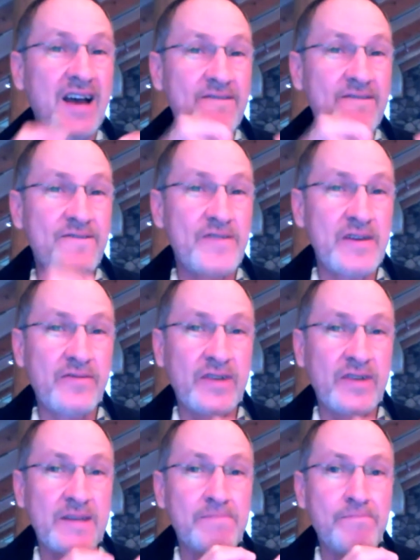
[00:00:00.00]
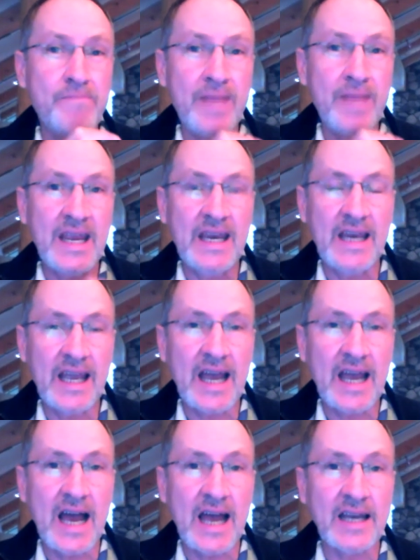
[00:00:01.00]
a vivid meaning
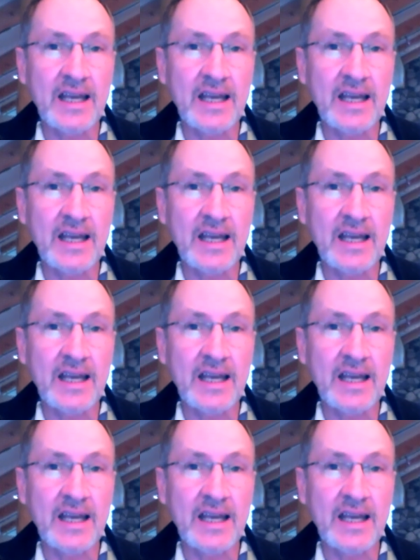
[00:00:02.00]
on